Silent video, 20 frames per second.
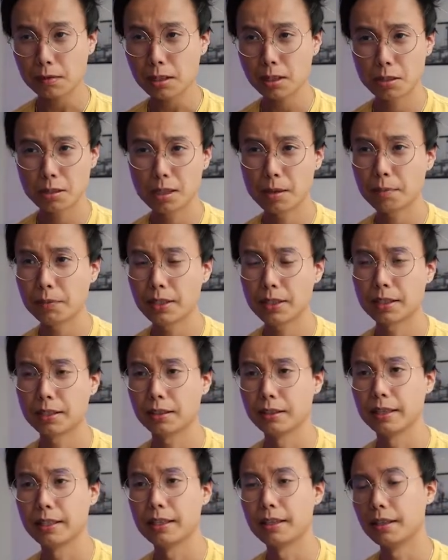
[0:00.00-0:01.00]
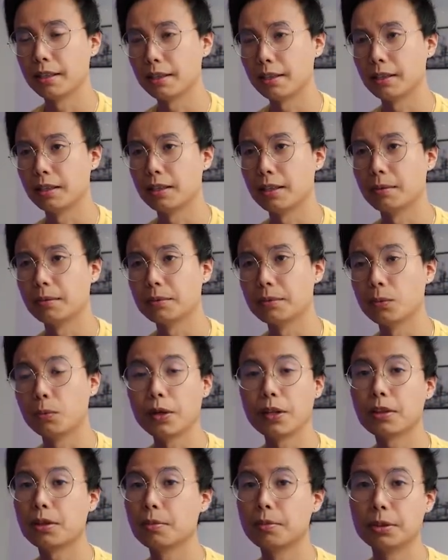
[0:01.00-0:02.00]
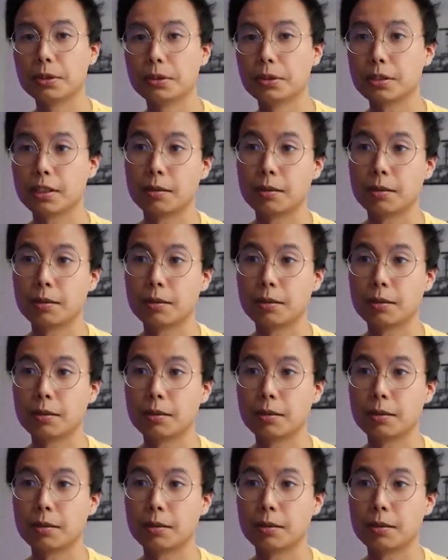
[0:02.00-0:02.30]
So I'm thinking that with the boost,